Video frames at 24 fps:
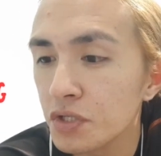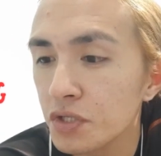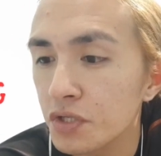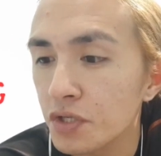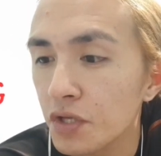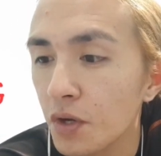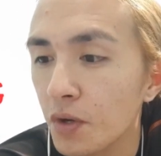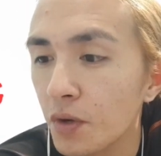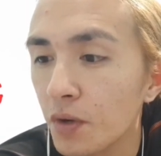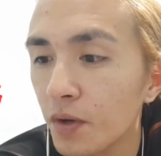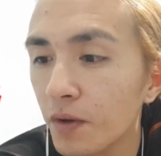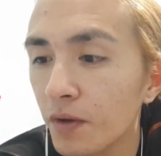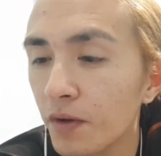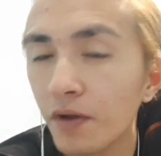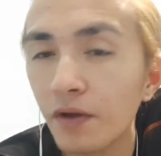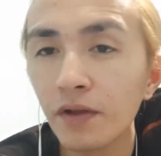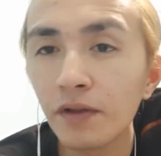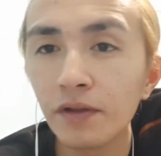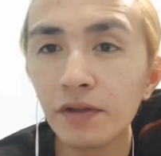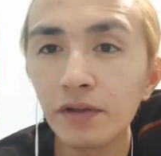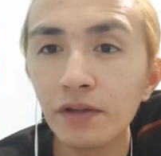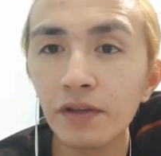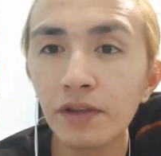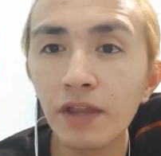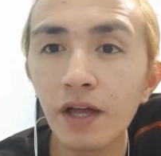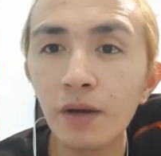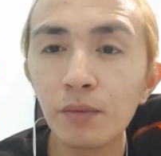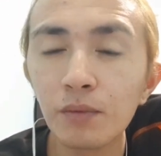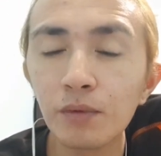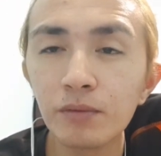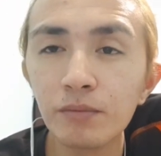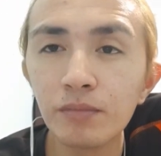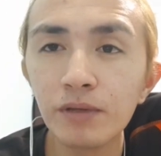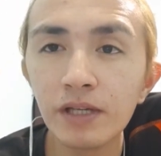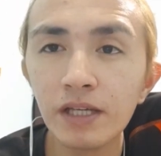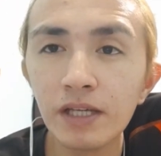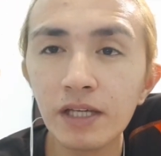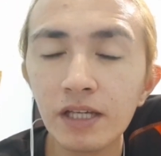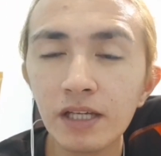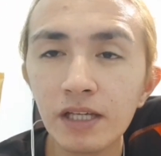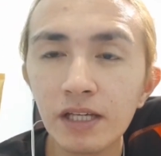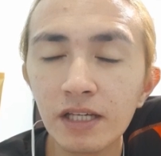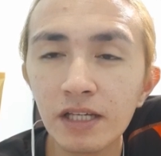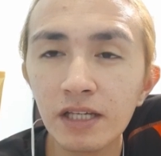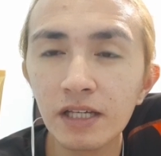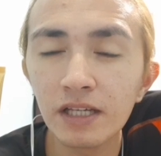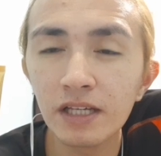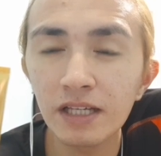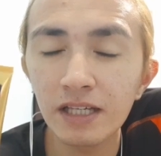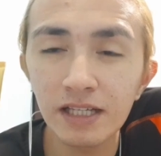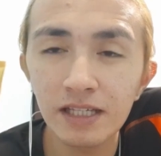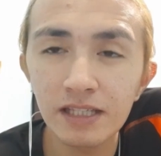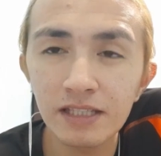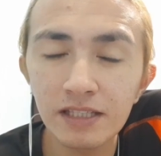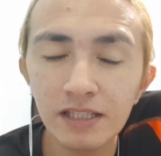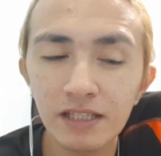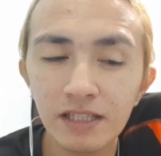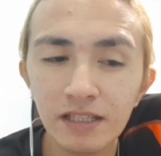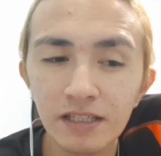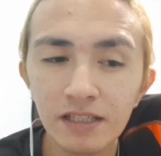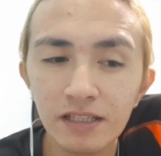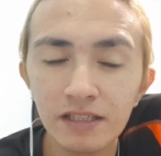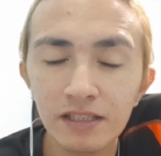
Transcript: So that would be it.